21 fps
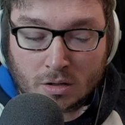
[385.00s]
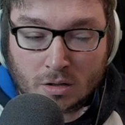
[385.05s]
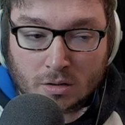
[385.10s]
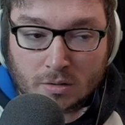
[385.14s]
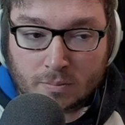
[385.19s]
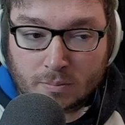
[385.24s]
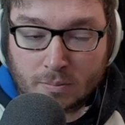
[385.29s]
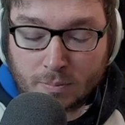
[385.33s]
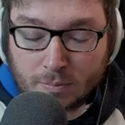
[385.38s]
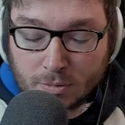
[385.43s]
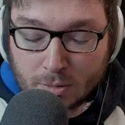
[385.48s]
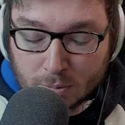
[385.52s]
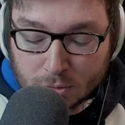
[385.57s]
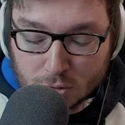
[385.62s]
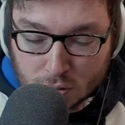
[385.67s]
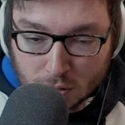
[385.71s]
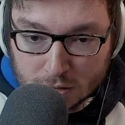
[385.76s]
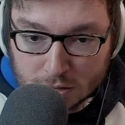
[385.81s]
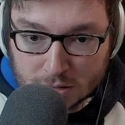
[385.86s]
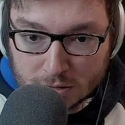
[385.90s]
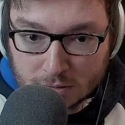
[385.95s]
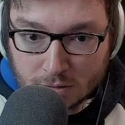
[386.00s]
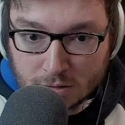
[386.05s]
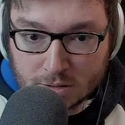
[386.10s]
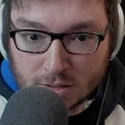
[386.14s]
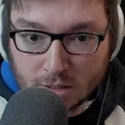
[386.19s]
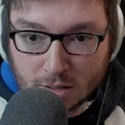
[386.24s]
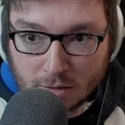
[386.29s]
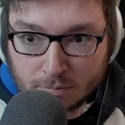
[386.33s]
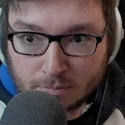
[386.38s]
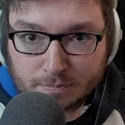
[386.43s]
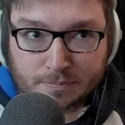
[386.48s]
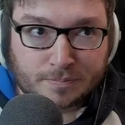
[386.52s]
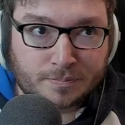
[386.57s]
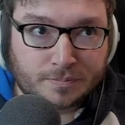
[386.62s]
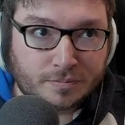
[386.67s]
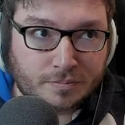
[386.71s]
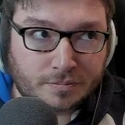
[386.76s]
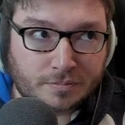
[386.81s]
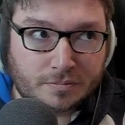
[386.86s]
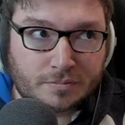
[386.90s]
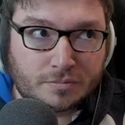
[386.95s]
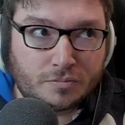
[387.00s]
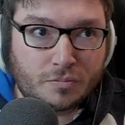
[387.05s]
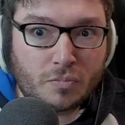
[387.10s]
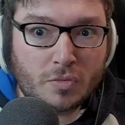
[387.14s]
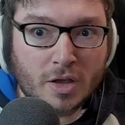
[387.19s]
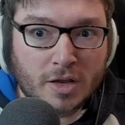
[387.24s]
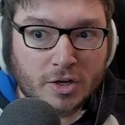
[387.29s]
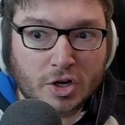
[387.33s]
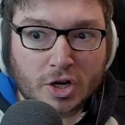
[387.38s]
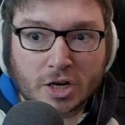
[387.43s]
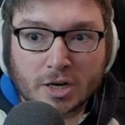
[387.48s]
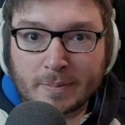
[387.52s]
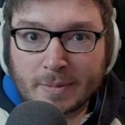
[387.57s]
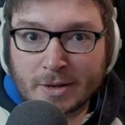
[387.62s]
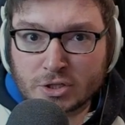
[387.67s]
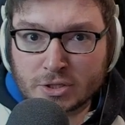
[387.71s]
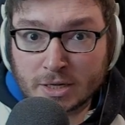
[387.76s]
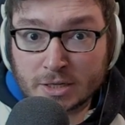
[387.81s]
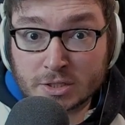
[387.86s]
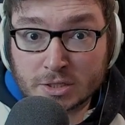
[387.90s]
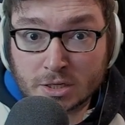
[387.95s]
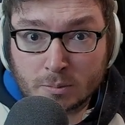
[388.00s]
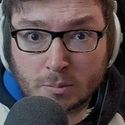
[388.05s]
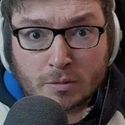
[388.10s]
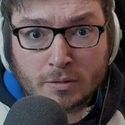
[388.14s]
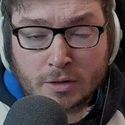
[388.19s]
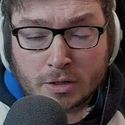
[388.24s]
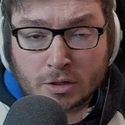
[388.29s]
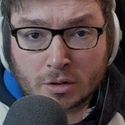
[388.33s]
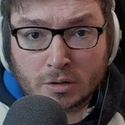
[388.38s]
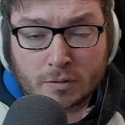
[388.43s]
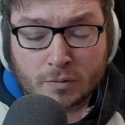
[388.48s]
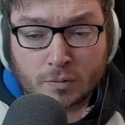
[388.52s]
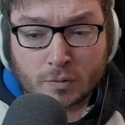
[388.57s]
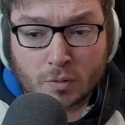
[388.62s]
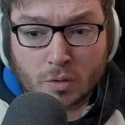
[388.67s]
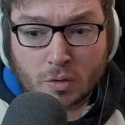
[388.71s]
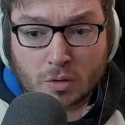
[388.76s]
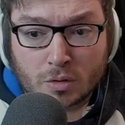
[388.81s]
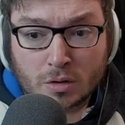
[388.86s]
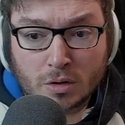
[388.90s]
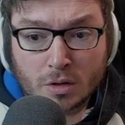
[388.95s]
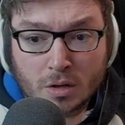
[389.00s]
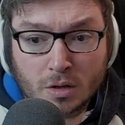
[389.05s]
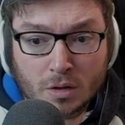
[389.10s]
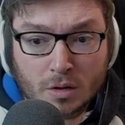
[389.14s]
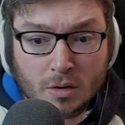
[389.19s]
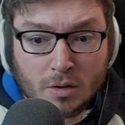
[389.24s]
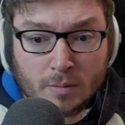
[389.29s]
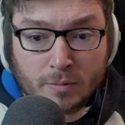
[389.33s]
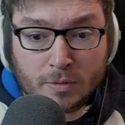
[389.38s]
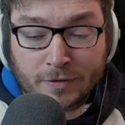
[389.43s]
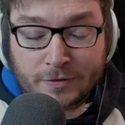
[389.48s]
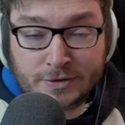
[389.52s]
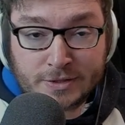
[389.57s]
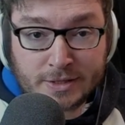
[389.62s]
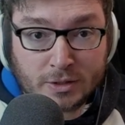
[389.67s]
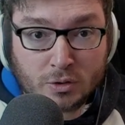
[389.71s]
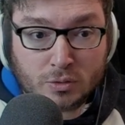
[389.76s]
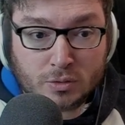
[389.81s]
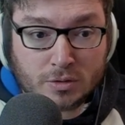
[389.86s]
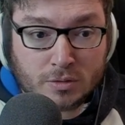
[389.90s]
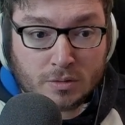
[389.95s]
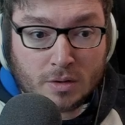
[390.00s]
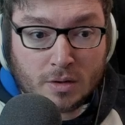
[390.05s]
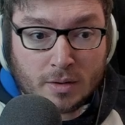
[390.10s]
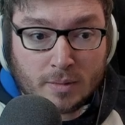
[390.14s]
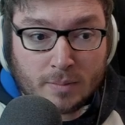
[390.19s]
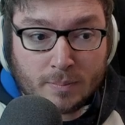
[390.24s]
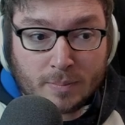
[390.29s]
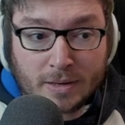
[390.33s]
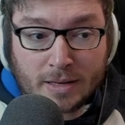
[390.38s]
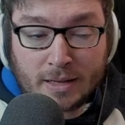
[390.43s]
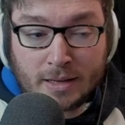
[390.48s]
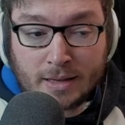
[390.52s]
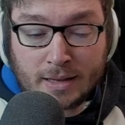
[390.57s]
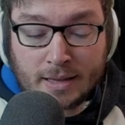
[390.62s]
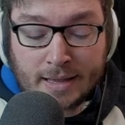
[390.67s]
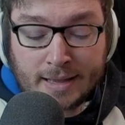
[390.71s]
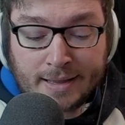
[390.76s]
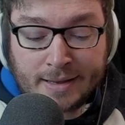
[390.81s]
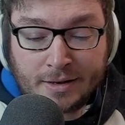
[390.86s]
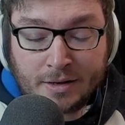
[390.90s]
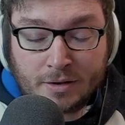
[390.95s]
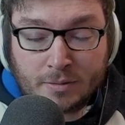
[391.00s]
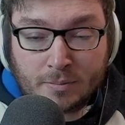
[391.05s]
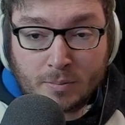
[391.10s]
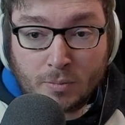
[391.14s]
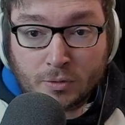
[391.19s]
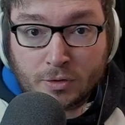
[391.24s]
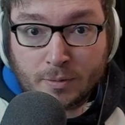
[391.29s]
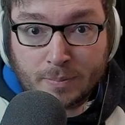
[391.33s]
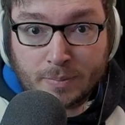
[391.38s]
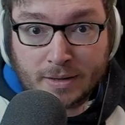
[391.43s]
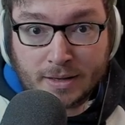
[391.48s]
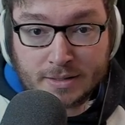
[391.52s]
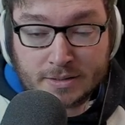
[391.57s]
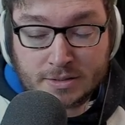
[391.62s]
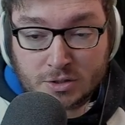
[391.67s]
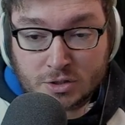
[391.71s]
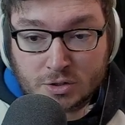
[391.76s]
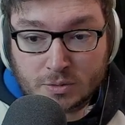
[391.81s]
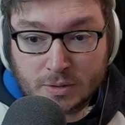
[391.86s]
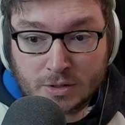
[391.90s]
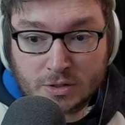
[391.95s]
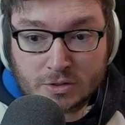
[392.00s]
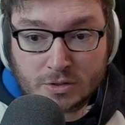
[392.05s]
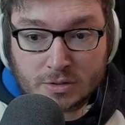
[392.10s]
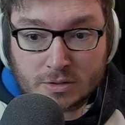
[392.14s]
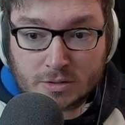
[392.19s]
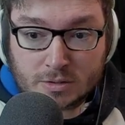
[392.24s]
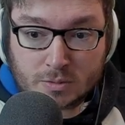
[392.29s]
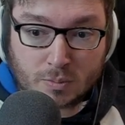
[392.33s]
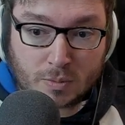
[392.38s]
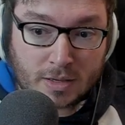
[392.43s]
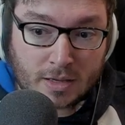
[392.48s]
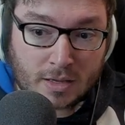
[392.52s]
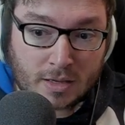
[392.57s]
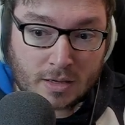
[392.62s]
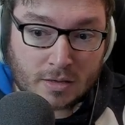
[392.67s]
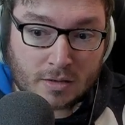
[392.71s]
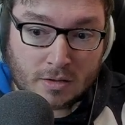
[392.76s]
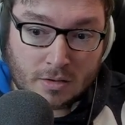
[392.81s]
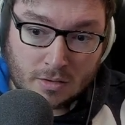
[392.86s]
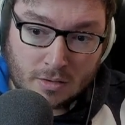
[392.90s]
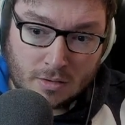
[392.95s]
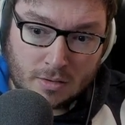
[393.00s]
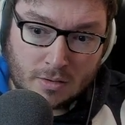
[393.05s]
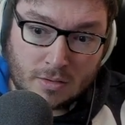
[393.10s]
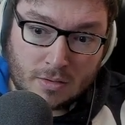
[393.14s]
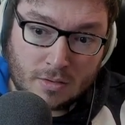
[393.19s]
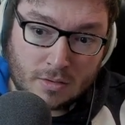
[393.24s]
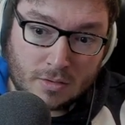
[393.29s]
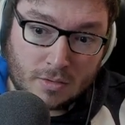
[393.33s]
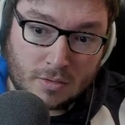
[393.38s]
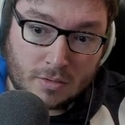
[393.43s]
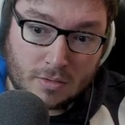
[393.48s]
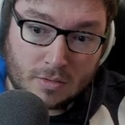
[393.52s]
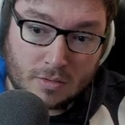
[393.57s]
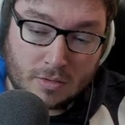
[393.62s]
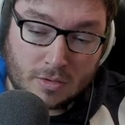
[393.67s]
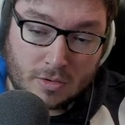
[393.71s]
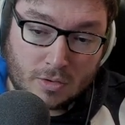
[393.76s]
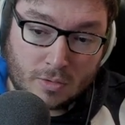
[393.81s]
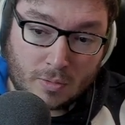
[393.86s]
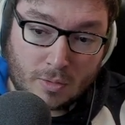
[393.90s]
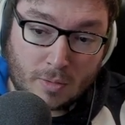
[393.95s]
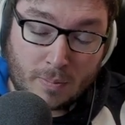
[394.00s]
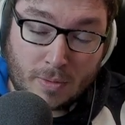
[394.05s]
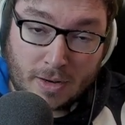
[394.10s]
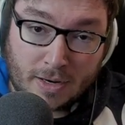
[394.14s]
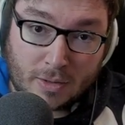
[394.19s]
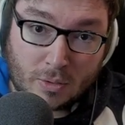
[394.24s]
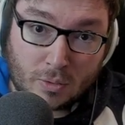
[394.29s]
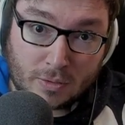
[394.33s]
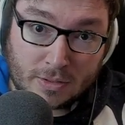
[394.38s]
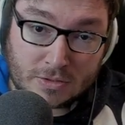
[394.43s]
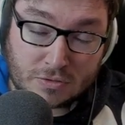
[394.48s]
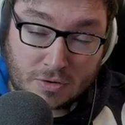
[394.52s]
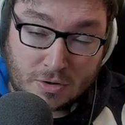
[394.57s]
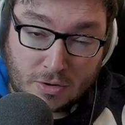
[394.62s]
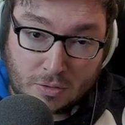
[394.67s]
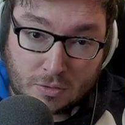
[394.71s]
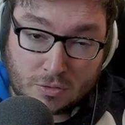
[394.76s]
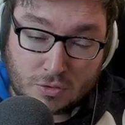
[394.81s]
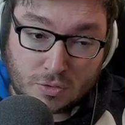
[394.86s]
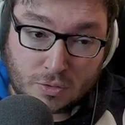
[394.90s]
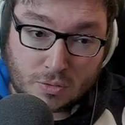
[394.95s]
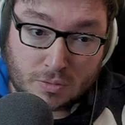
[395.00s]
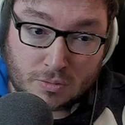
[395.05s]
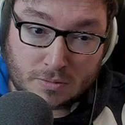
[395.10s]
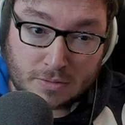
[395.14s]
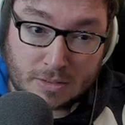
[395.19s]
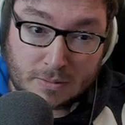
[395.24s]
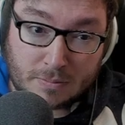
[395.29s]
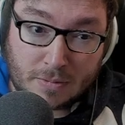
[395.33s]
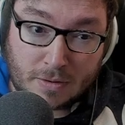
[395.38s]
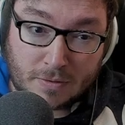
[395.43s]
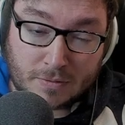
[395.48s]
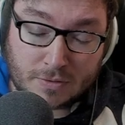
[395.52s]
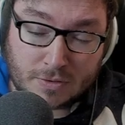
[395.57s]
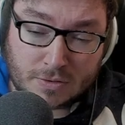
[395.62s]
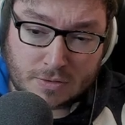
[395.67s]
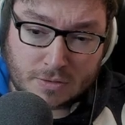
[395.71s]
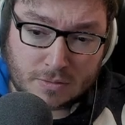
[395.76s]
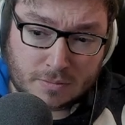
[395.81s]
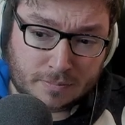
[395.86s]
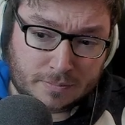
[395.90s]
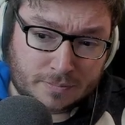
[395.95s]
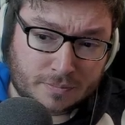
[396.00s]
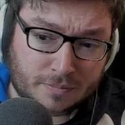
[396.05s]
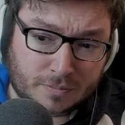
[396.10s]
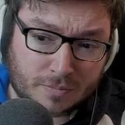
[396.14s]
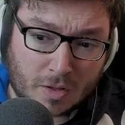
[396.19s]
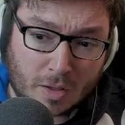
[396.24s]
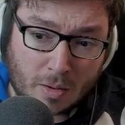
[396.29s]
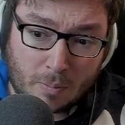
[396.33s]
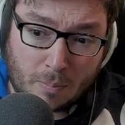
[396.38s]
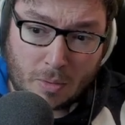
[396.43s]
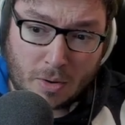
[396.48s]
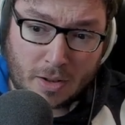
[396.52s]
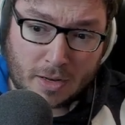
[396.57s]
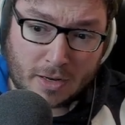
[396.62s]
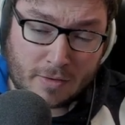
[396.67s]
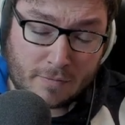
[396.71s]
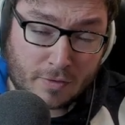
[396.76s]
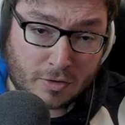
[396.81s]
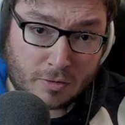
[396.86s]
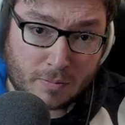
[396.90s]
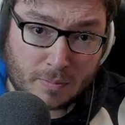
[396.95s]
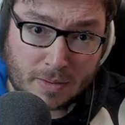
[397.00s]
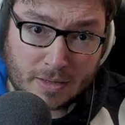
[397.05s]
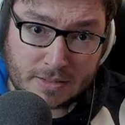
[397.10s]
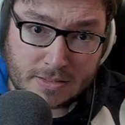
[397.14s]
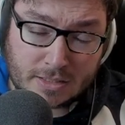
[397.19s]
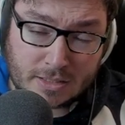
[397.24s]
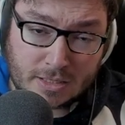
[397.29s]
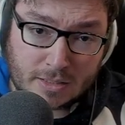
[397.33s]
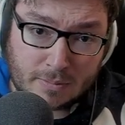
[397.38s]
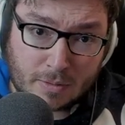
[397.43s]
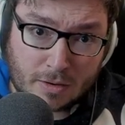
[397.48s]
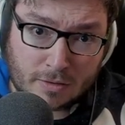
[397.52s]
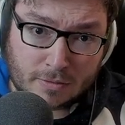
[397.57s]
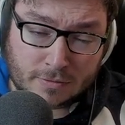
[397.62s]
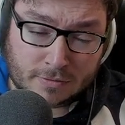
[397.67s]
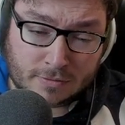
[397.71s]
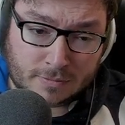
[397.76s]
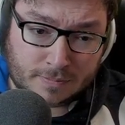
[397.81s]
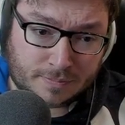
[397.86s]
the majority of the time, and you can imagine that's going to be really good for both single player and multiplayer situations where you're applying all these crowd control debuffs, you're applying a vulnerability debuff,